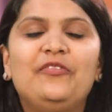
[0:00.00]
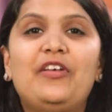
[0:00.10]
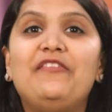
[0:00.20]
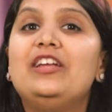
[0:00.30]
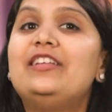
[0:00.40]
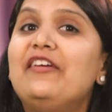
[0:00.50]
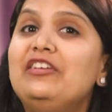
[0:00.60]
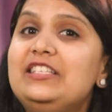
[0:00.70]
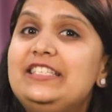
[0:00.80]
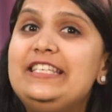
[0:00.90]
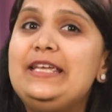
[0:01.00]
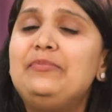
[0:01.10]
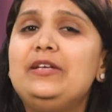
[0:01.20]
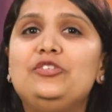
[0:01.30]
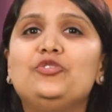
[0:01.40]
where we are diving
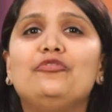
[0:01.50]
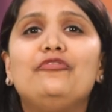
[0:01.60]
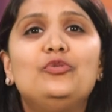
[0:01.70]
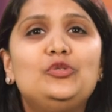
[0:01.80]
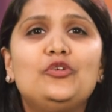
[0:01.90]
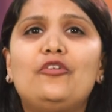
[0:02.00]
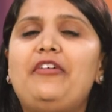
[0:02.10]
deep into the future